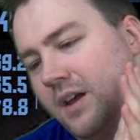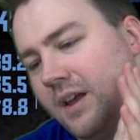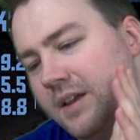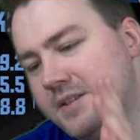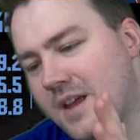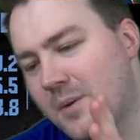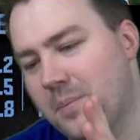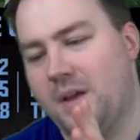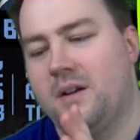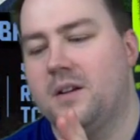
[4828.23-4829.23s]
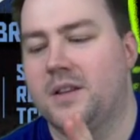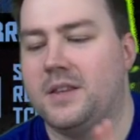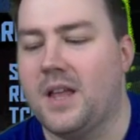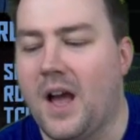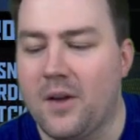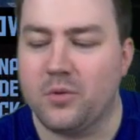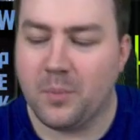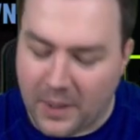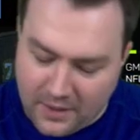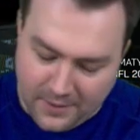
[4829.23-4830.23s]
Is there a player that I would
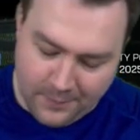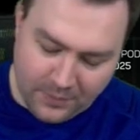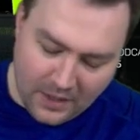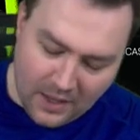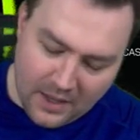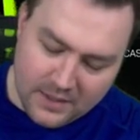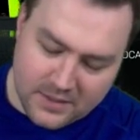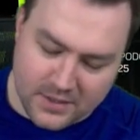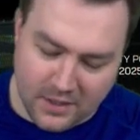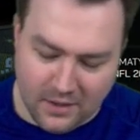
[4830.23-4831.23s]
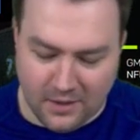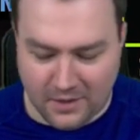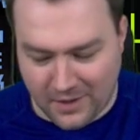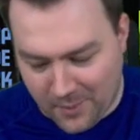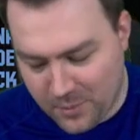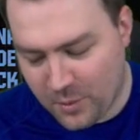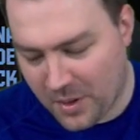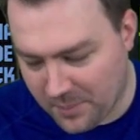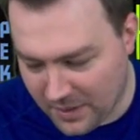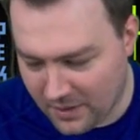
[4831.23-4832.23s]
pick as number
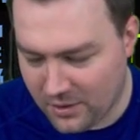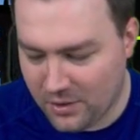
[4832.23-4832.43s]
1 pick